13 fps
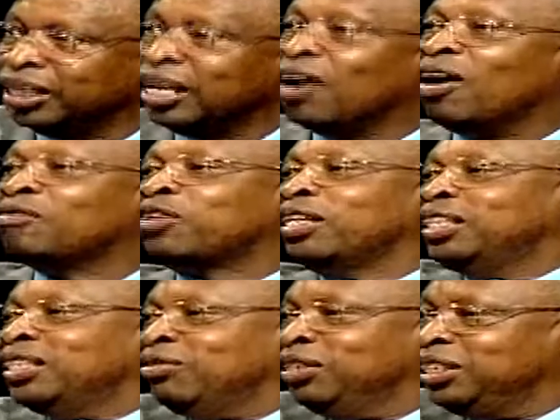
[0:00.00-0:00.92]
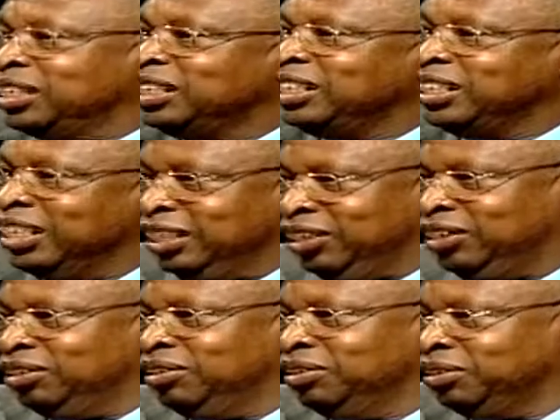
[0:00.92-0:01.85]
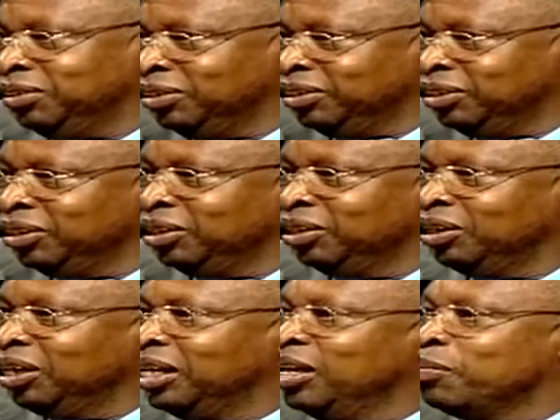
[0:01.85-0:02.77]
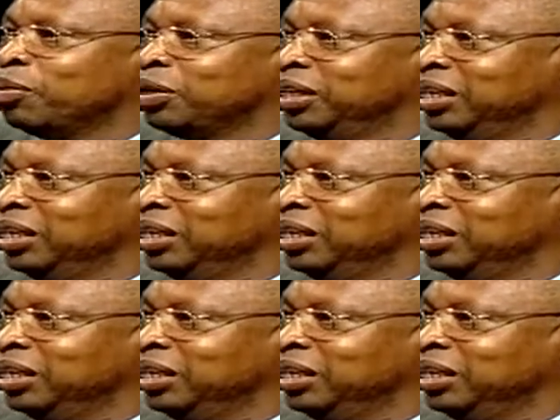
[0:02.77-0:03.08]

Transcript: Now, after the 17 years, anybody